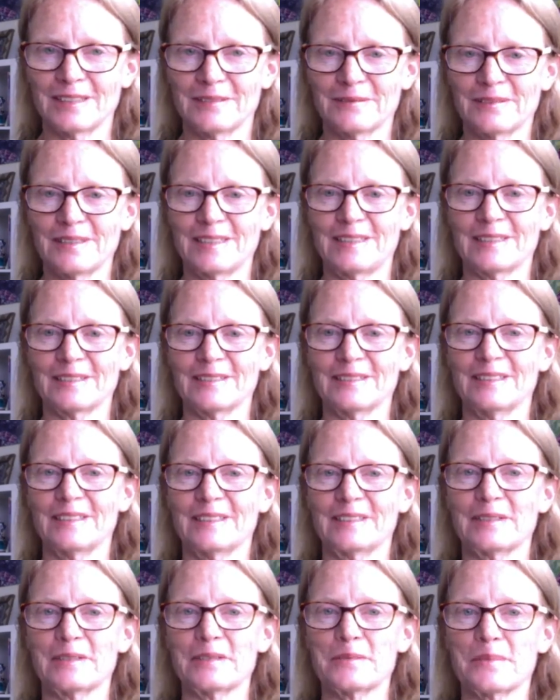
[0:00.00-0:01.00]
We don't
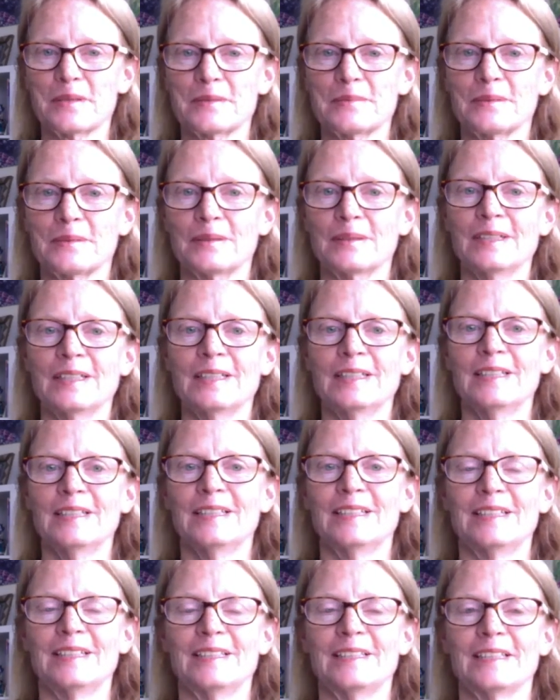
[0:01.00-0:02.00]
need those people
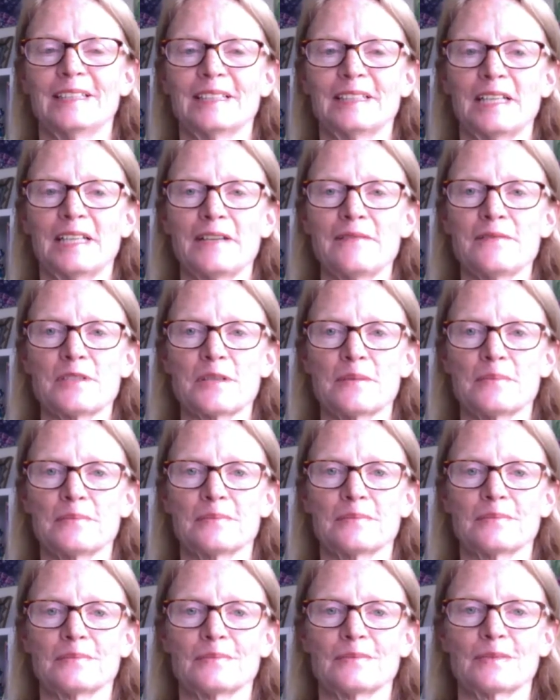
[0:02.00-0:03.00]
in our lives. A
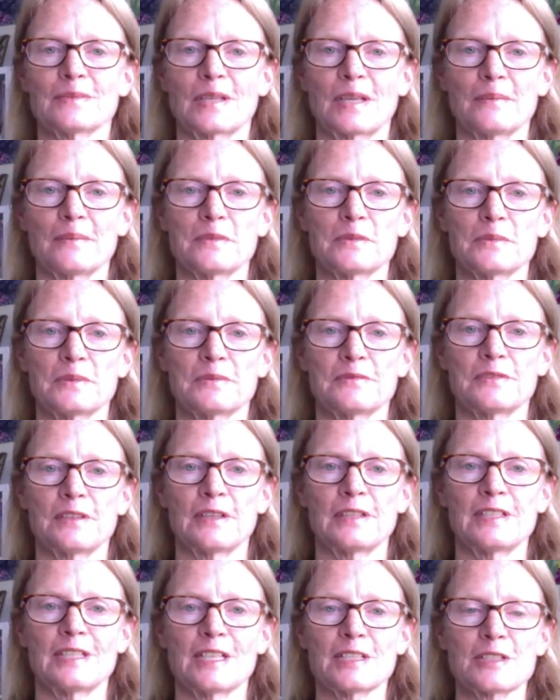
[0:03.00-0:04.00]
couple were
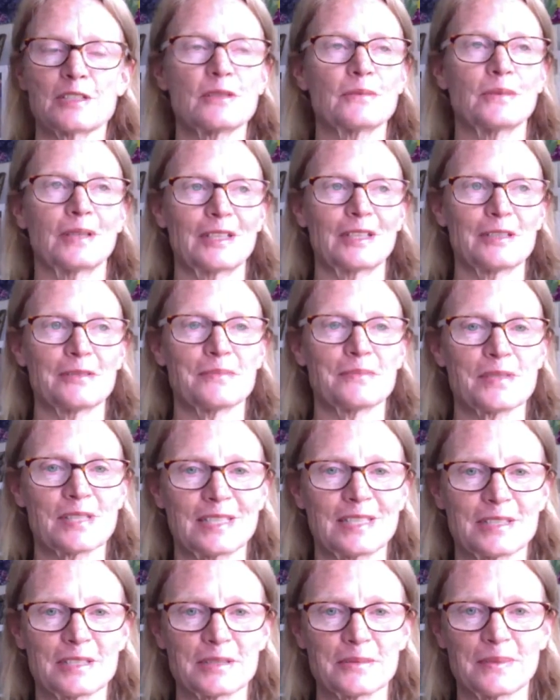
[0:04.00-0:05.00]
very nasty. One of them
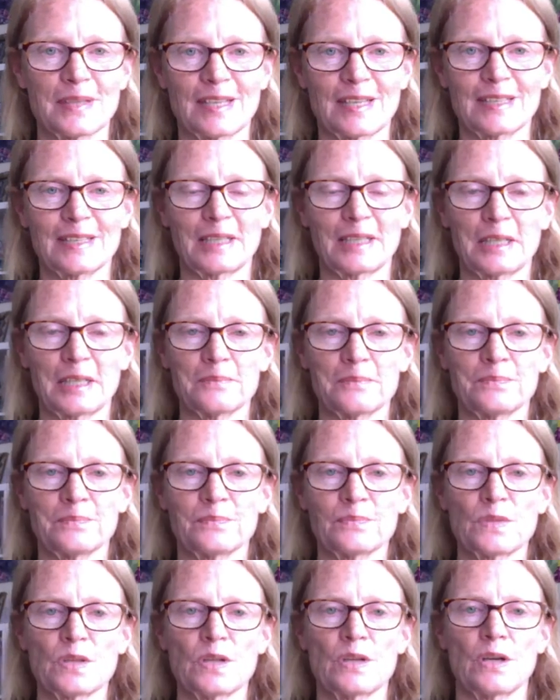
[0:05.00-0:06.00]
said to me,
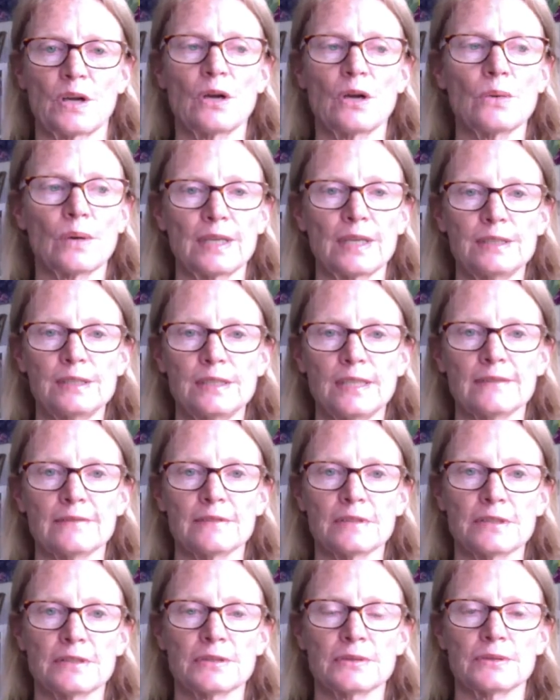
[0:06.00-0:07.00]
oh, I
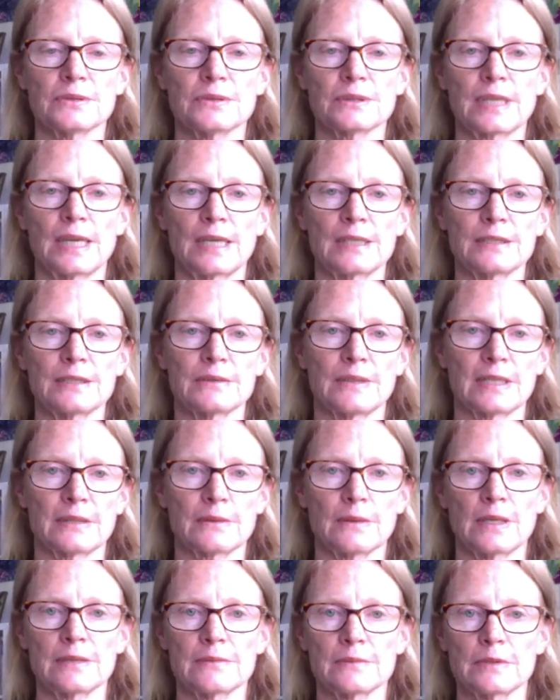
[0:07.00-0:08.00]
never thought Can Do
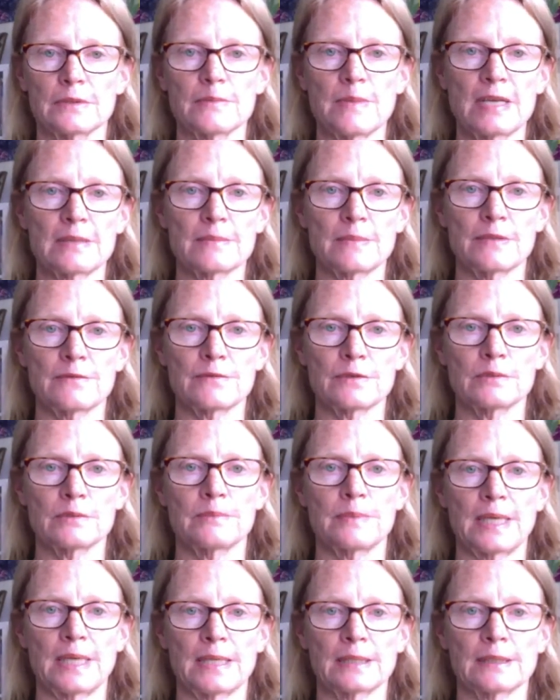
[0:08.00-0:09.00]
Equine would make me feel
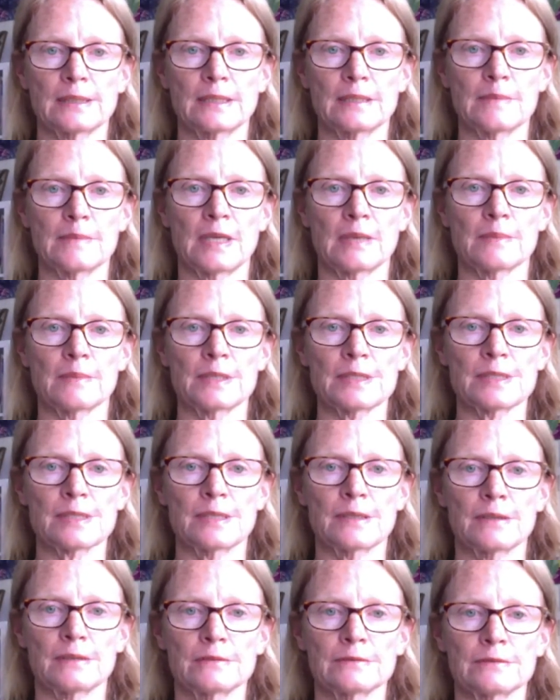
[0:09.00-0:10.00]
badly about
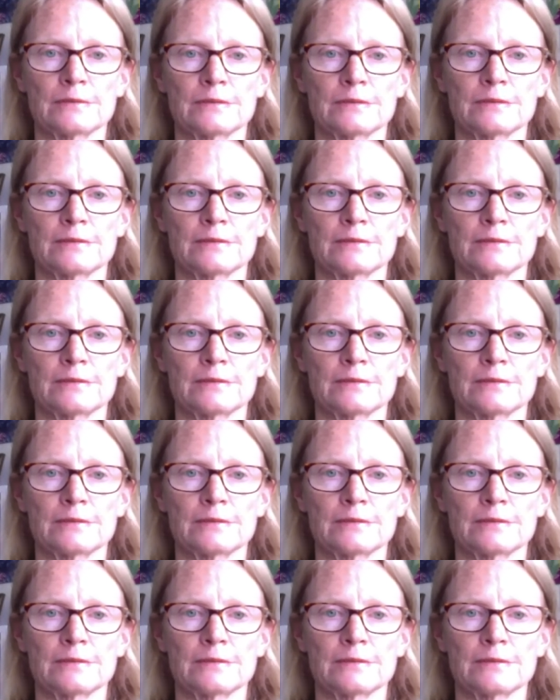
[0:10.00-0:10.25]
myself.